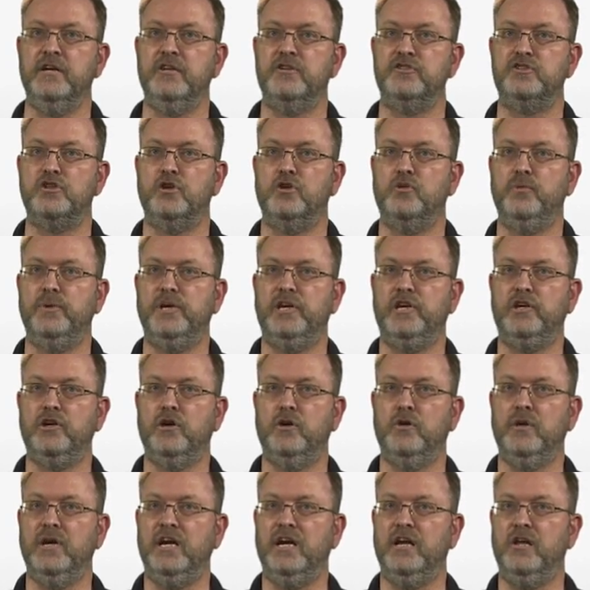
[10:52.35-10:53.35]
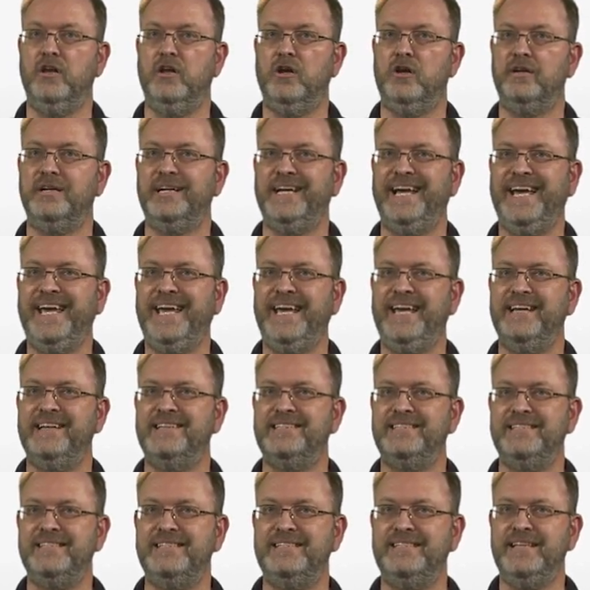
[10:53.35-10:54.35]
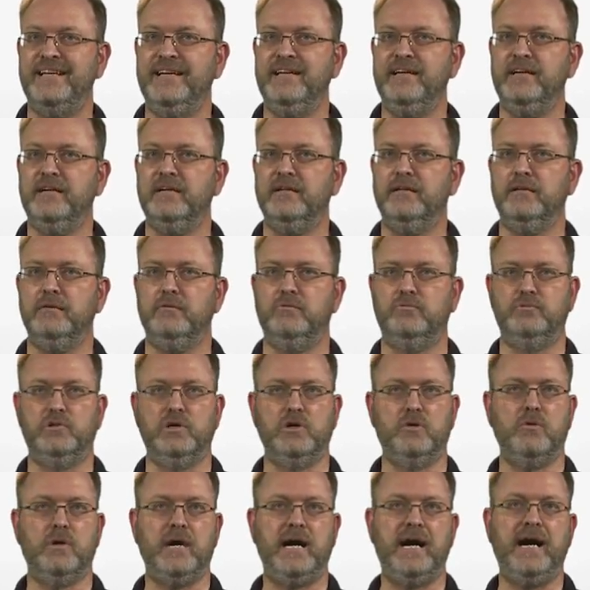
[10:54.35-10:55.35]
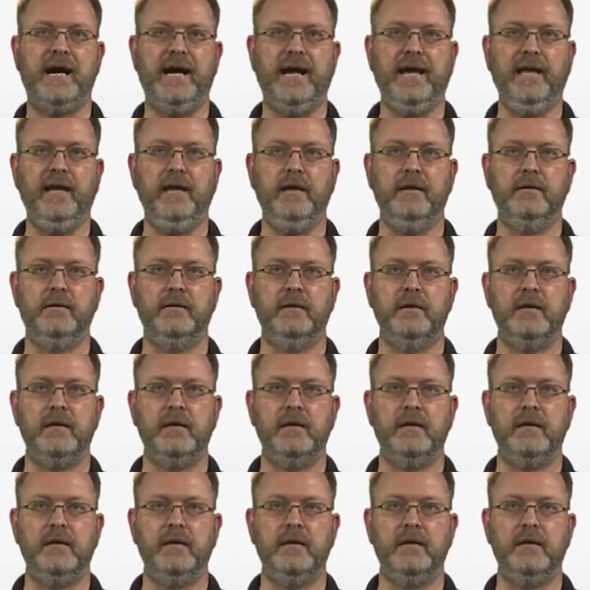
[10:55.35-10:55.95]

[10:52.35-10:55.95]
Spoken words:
So we go along a single row I